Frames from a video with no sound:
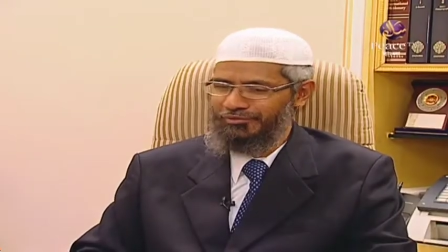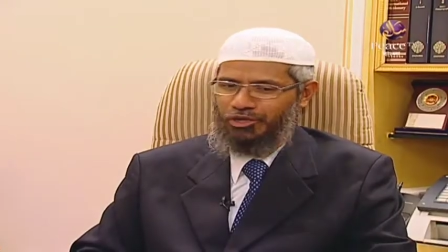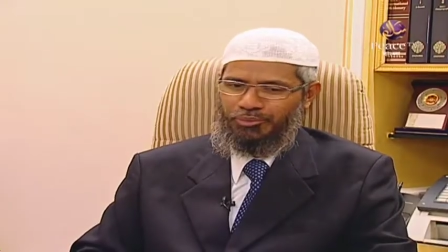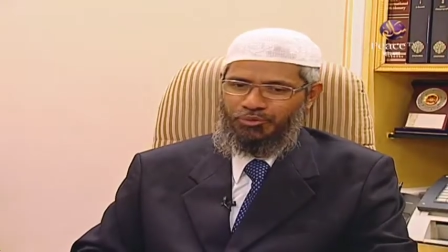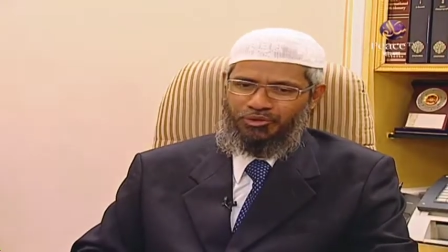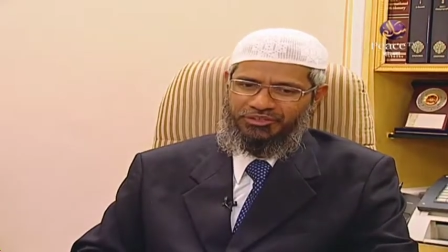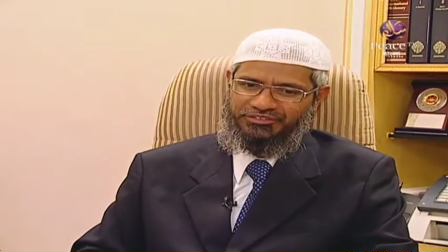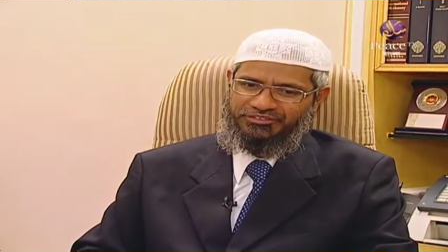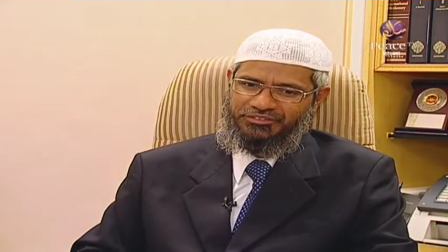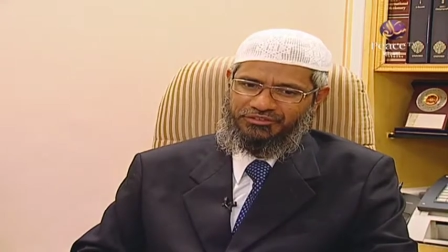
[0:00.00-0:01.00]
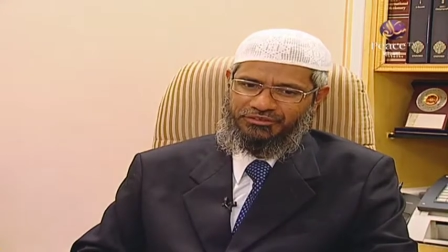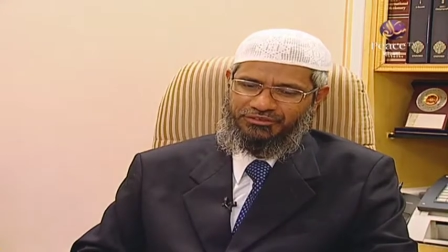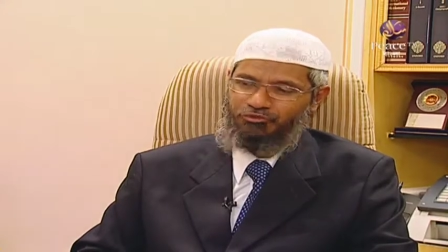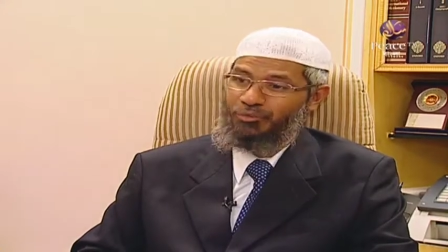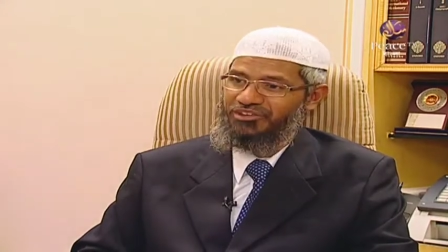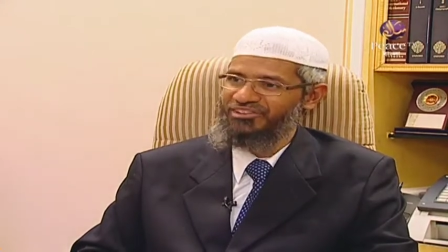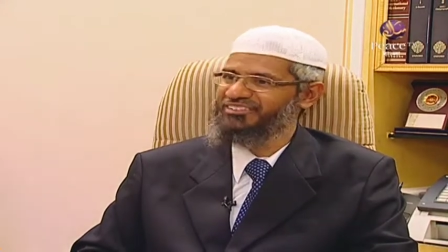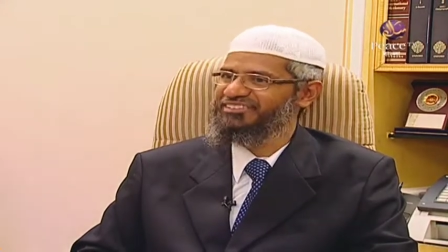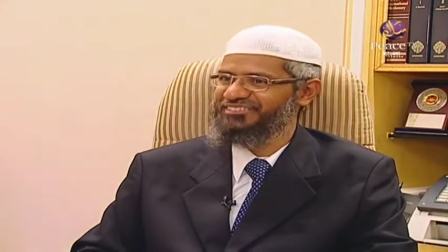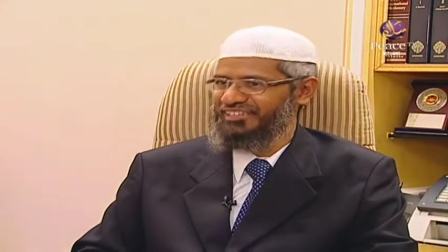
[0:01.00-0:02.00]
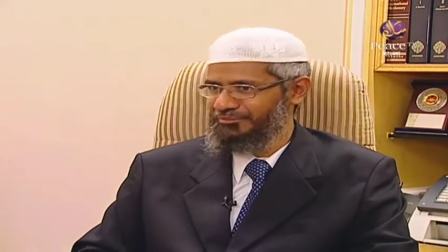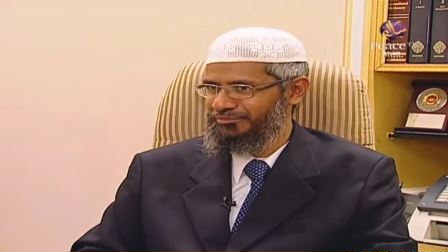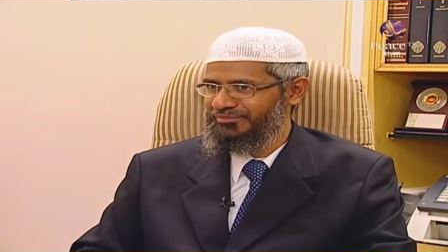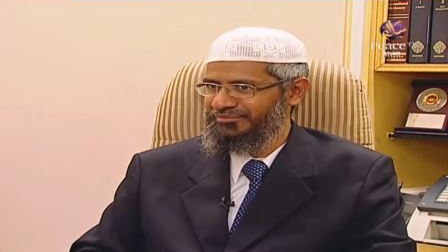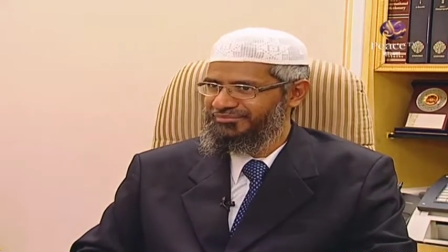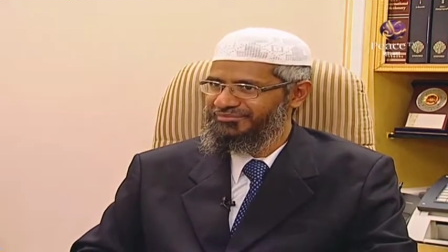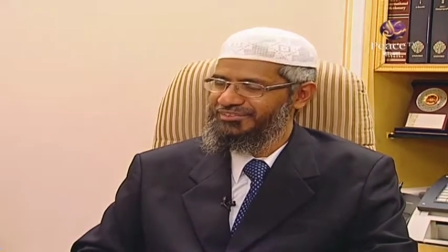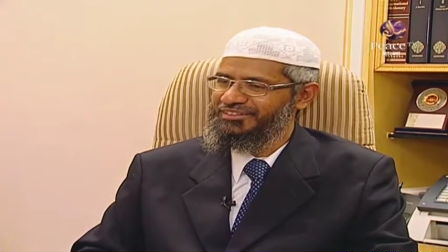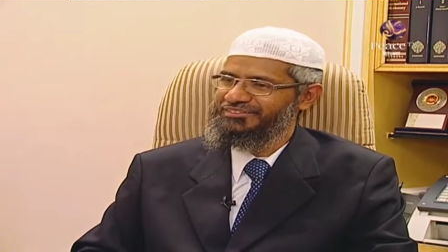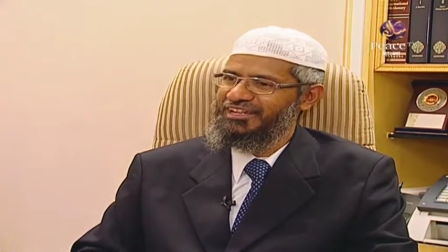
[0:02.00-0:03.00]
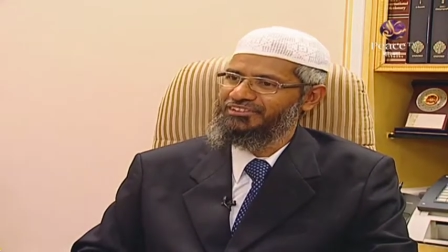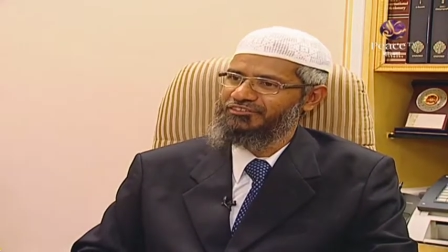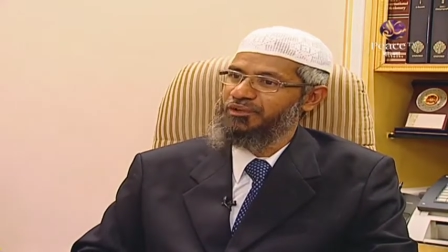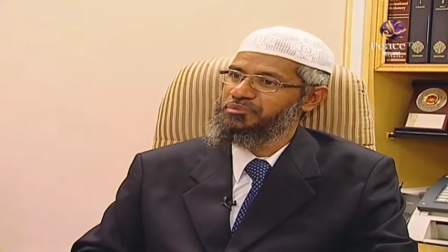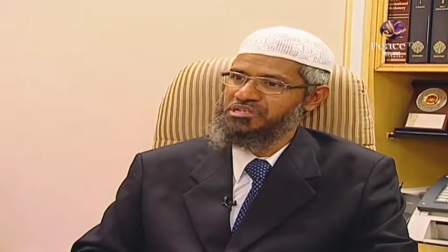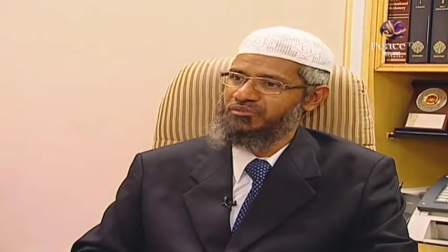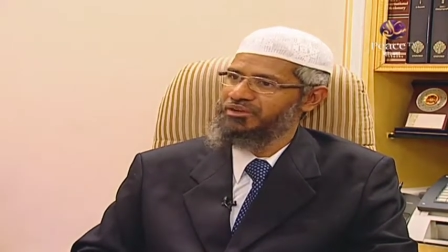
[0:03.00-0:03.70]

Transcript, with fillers: And the topic was Women's Rights in Islam. That's at YB